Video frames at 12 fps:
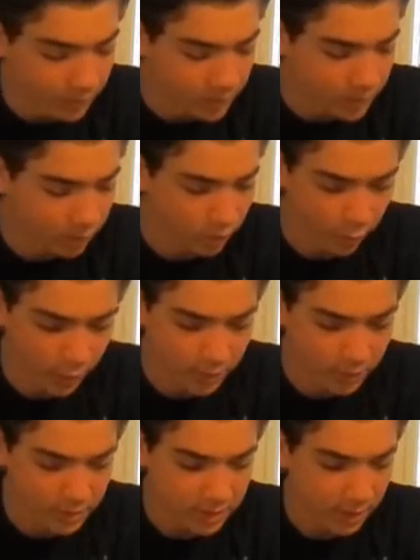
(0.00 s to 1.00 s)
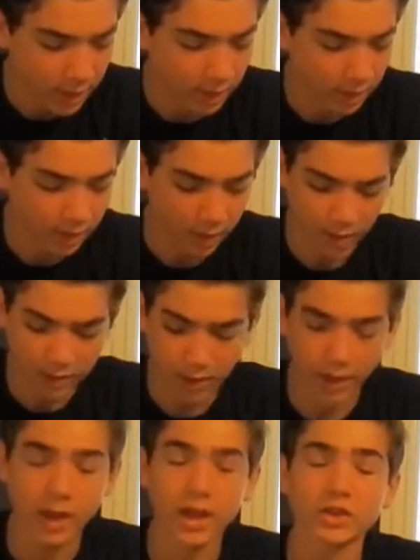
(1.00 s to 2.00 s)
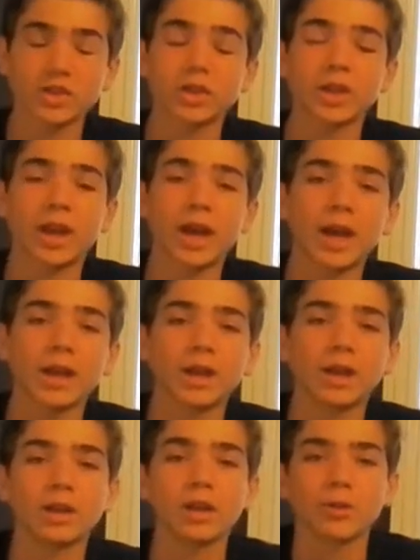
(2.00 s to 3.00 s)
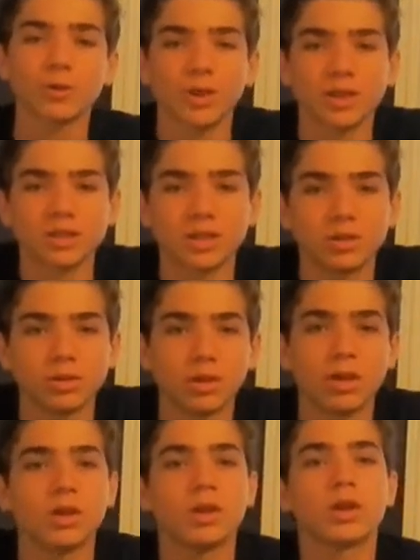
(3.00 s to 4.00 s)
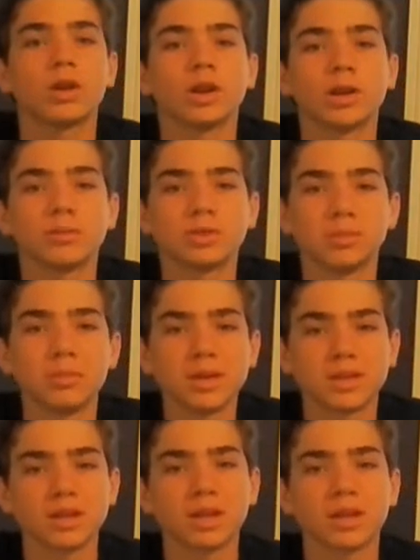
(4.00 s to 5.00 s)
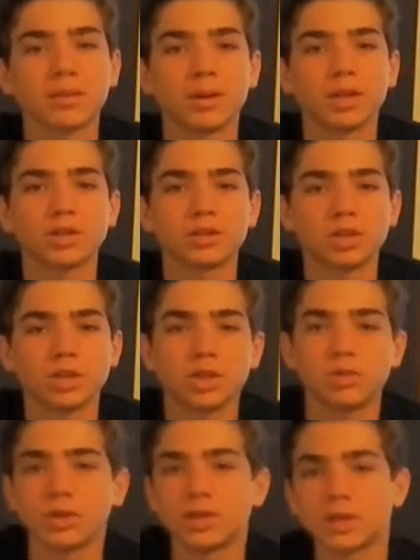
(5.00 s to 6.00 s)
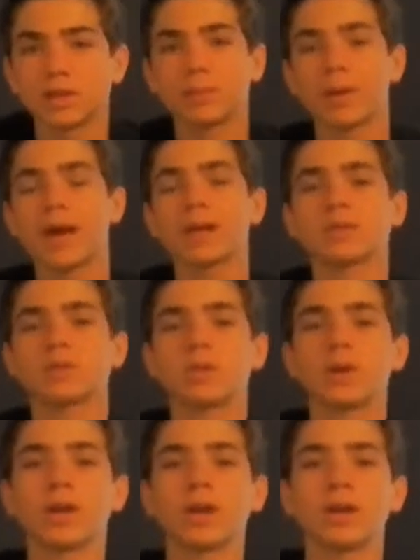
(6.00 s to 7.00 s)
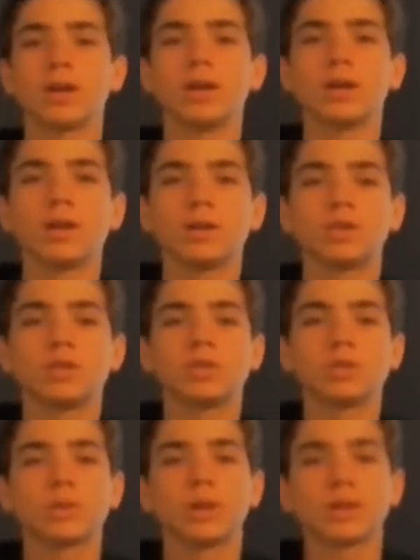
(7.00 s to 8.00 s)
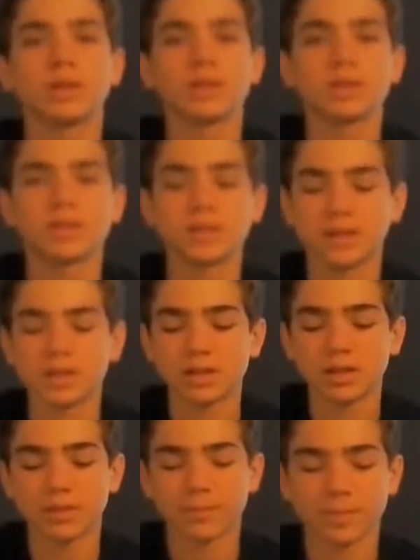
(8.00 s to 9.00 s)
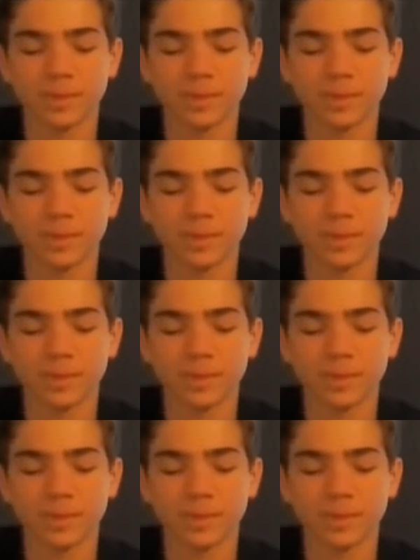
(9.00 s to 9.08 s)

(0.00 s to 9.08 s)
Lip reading: He's doing great in this tank, and I actually had another rescue. Her name was Mystic, but she recently passed away due to a disease,